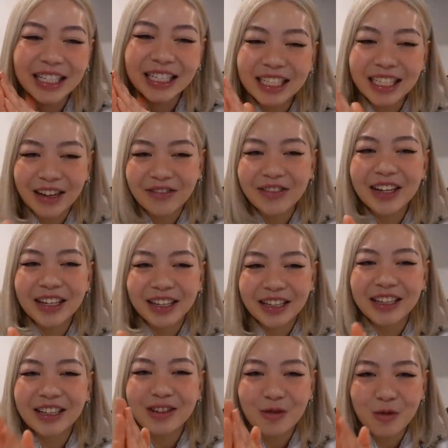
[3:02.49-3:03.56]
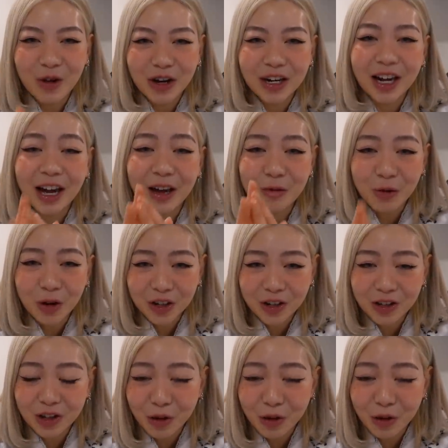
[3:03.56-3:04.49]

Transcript: definitely the one I wanted